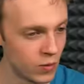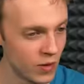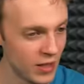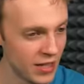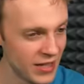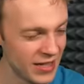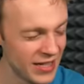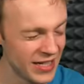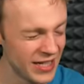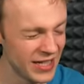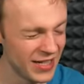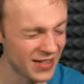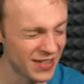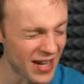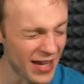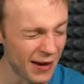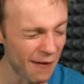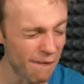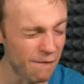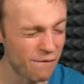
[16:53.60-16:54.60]
All I need is
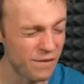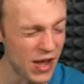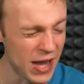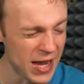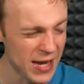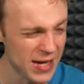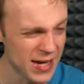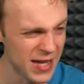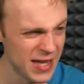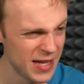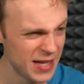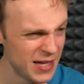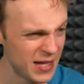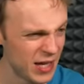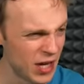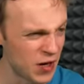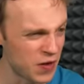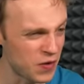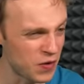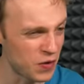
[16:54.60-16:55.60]
like a fin,
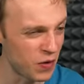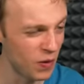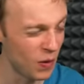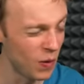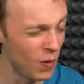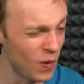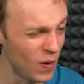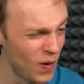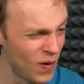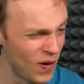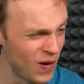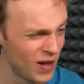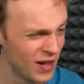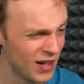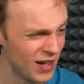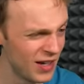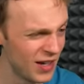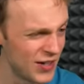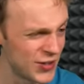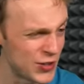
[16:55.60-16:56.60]
a claw,
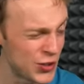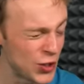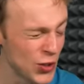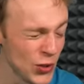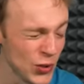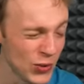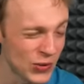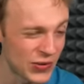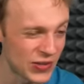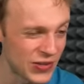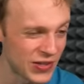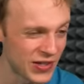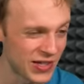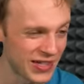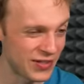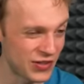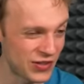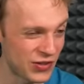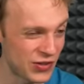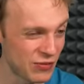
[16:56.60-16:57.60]
a tooth,
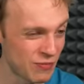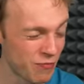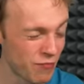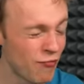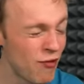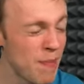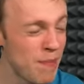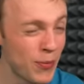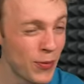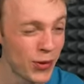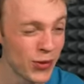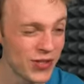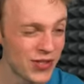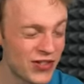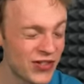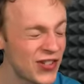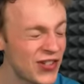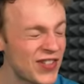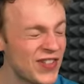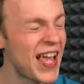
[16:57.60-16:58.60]
some
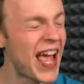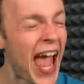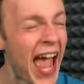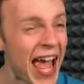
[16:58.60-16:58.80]
ripples, just